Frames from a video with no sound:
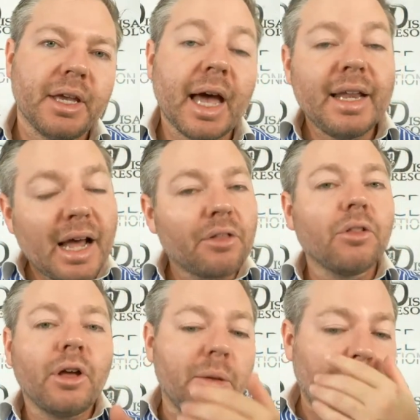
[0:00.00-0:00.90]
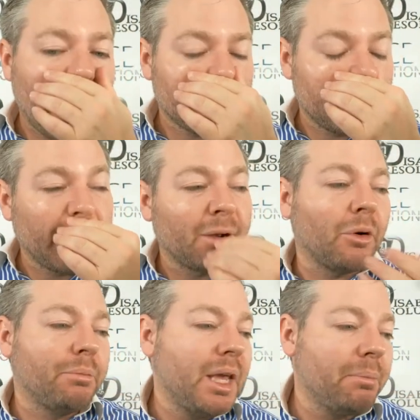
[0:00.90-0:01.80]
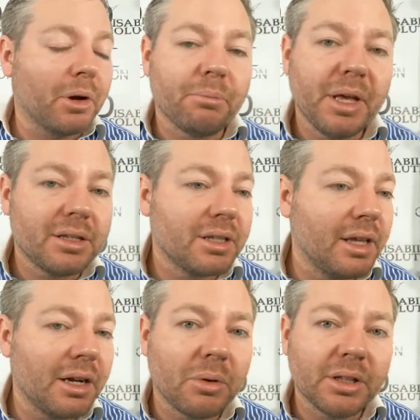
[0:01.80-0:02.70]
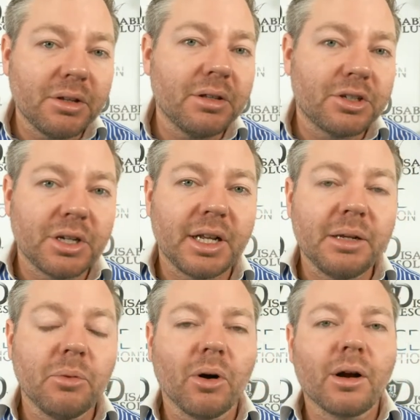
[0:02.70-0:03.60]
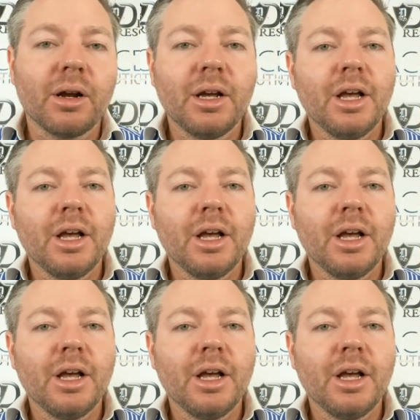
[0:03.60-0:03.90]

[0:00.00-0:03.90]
And now they're looking back and they're like, well, people are pissed and they don't want to do this shit anymore.